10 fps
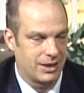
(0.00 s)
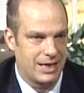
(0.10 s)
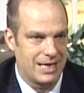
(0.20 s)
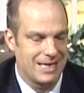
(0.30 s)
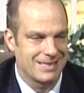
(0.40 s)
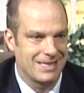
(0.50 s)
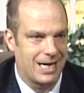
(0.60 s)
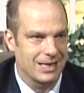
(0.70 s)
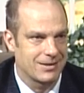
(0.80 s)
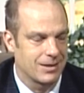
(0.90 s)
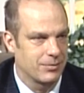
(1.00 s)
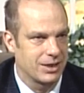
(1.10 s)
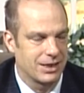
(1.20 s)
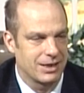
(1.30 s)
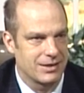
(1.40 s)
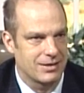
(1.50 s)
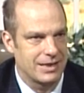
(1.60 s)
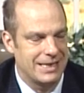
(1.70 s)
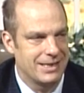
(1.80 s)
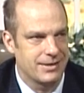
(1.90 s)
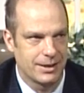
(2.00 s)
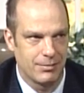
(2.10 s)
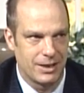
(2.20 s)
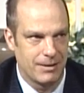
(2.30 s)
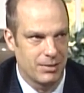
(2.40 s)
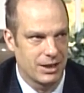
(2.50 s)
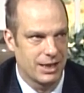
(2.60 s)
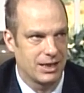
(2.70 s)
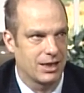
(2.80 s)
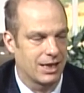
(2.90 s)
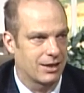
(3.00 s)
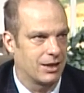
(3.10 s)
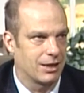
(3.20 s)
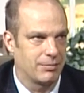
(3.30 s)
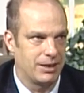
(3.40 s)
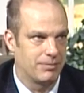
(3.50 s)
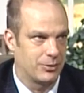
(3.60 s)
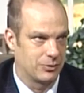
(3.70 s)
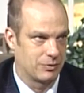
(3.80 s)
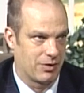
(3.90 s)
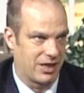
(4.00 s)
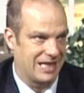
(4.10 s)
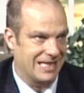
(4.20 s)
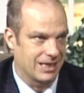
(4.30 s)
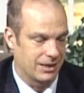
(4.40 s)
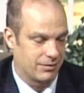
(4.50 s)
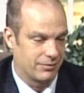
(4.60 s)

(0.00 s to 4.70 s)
It is not something that's easily manipulated like a lot of people think of.